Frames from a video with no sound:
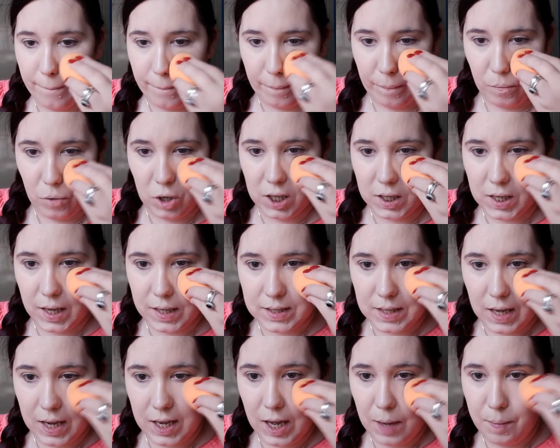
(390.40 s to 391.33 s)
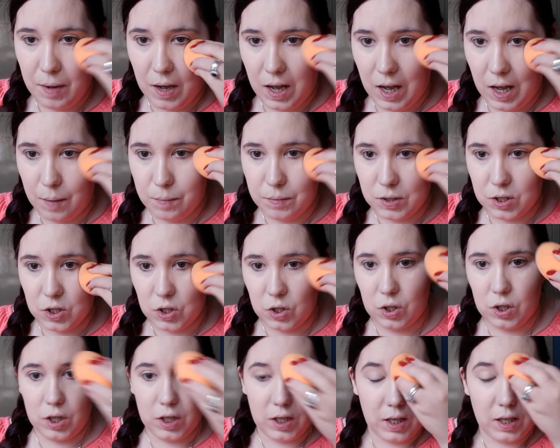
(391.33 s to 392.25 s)
Well guys, I am
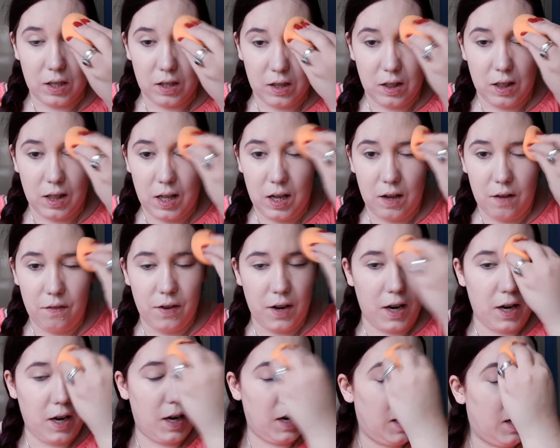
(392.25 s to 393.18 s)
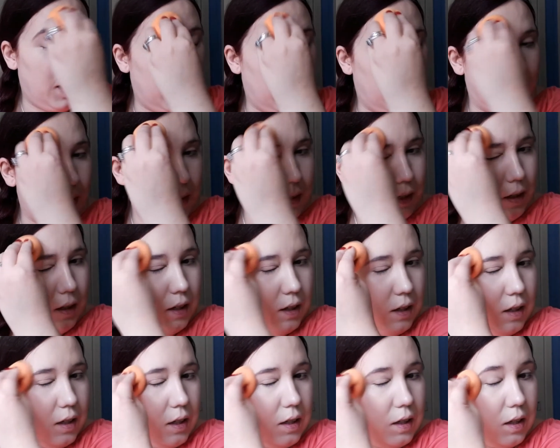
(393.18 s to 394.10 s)
absolutely loving
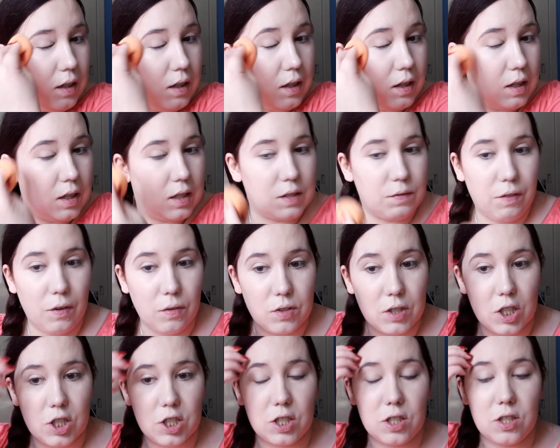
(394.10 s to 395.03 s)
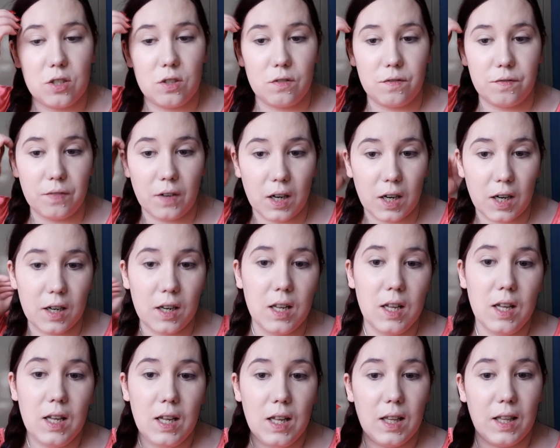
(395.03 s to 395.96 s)
this foundation so far.
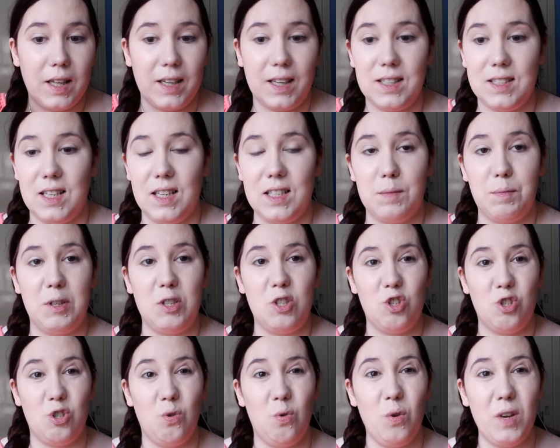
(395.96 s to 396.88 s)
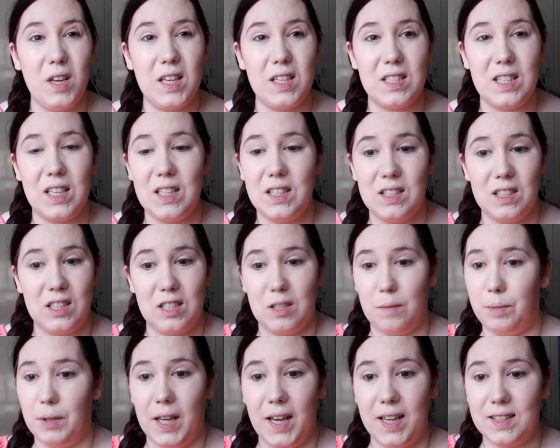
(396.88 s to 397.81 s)
Like I said, it's been so easy to
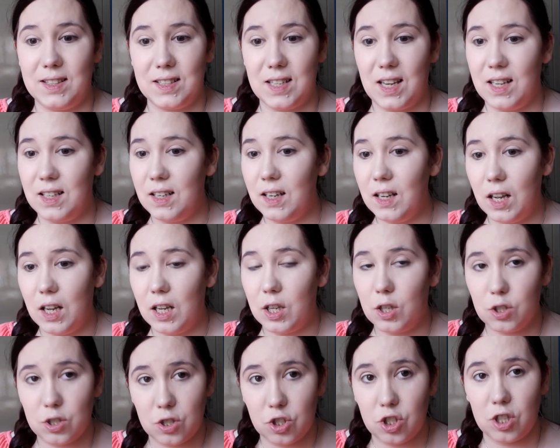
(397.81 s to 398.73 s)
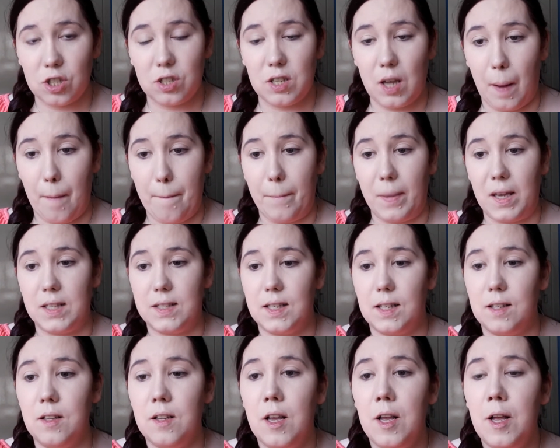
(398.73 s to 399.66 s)
blend in. It is just
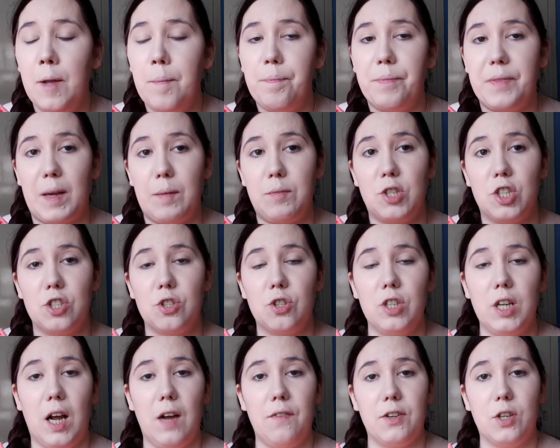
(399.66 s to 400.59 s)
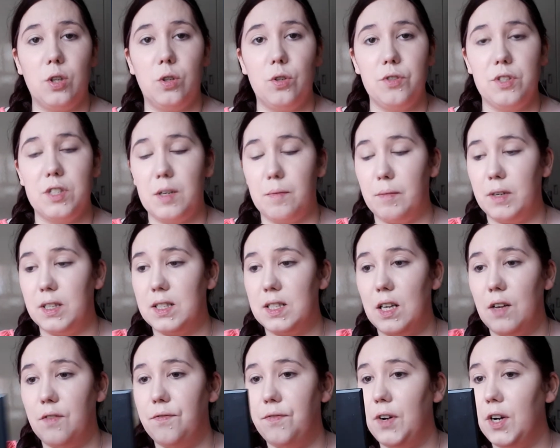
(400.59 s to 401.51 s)
amazing. I'm just going to have a close-up
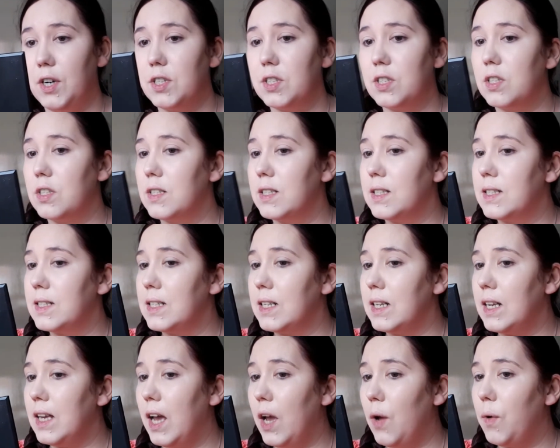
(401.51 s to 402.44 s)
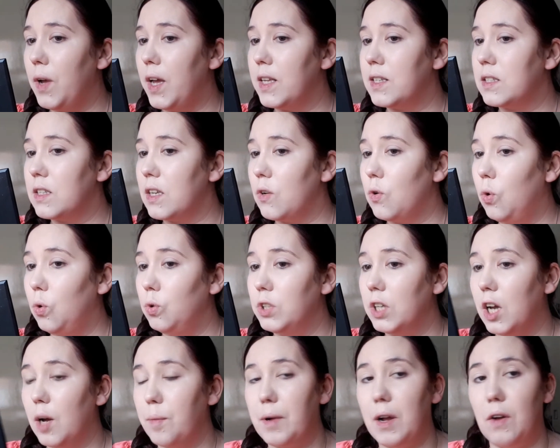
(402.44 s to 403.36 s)
myself first to see how it is
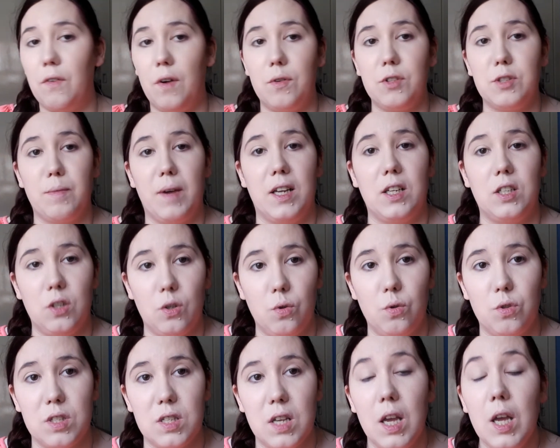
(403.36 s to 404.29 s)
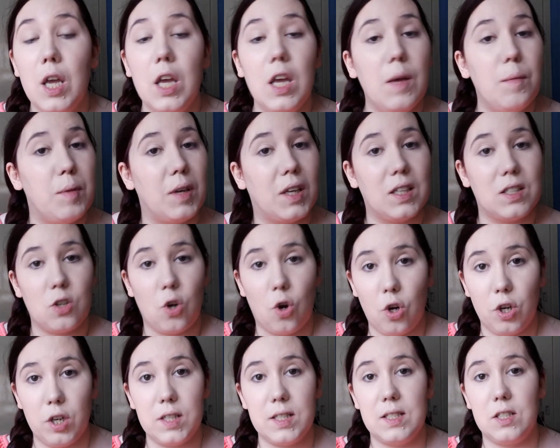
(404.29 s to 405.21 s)
holding up around my nose, because
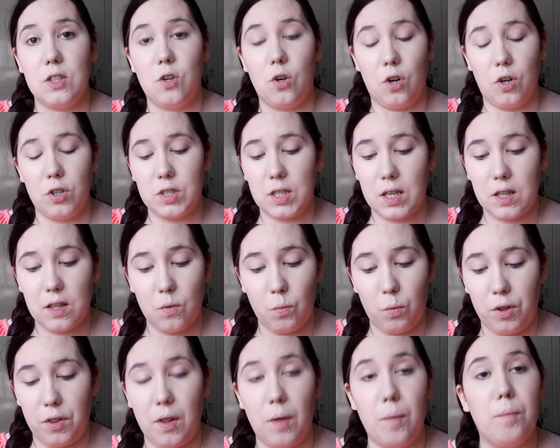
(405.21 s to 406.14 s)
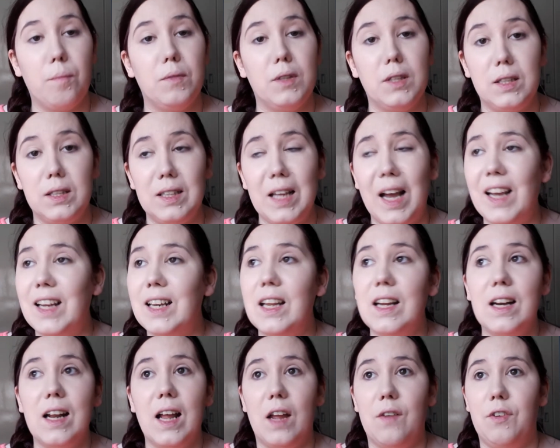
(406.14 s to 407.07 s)
honest to God, with 9
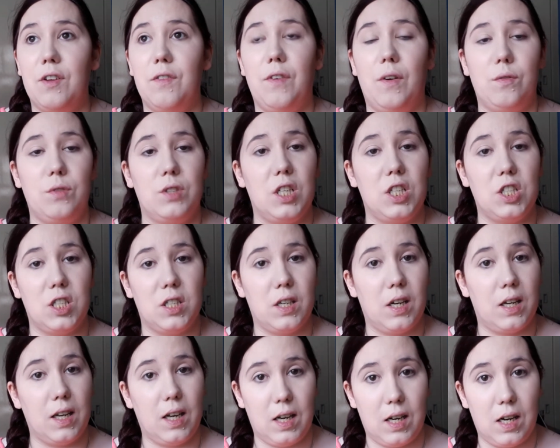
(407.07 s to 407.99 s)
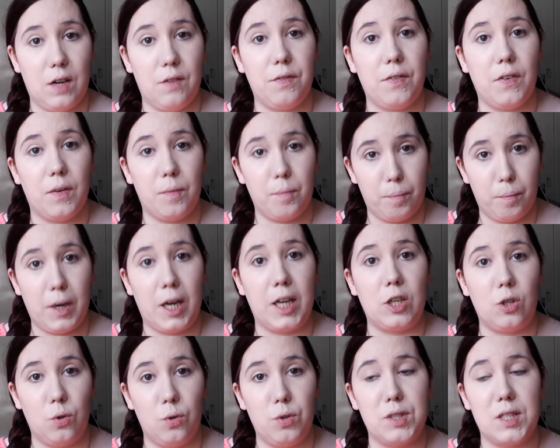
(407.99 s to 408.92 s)
out of every foundation I have, my
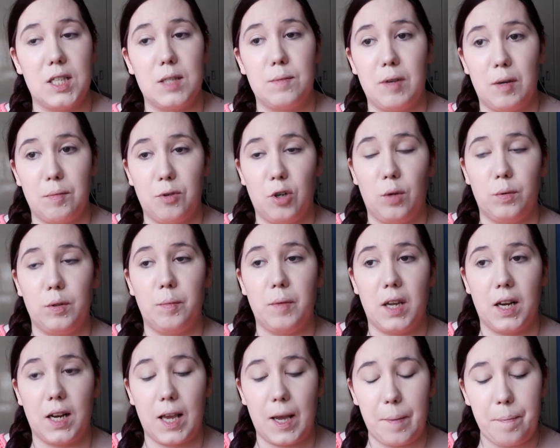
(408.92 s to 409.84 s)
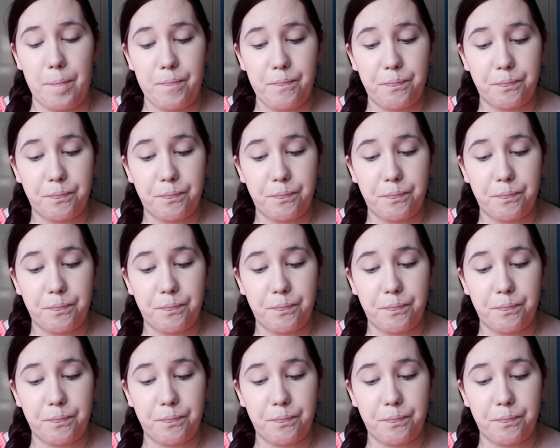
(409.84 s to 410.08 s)
nose is my problem area.